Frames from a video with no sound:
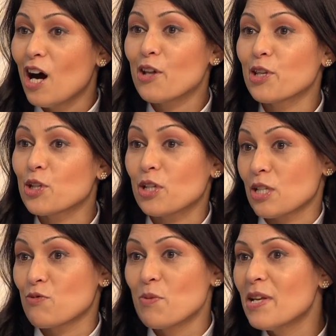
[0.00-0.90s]
I think
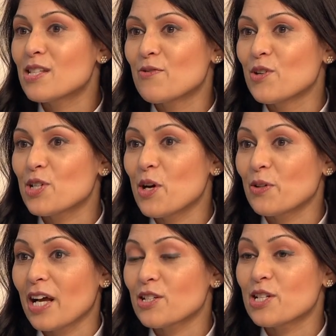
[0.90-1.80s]
it's remiss if you
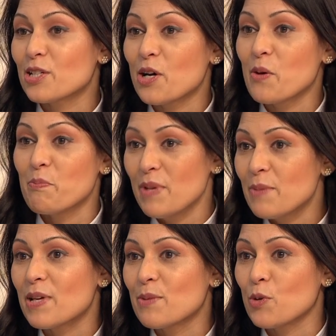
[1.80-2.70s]
don't actually go
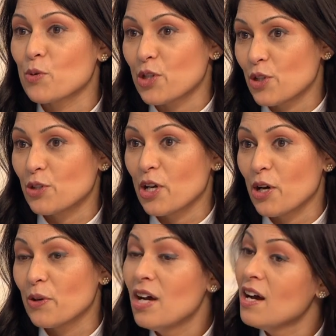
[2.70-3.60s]
meet people that you
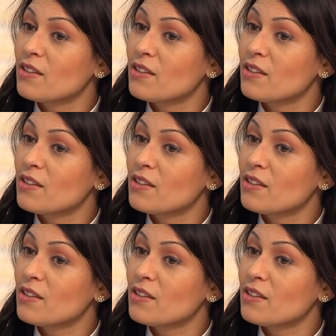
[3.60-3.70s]
know,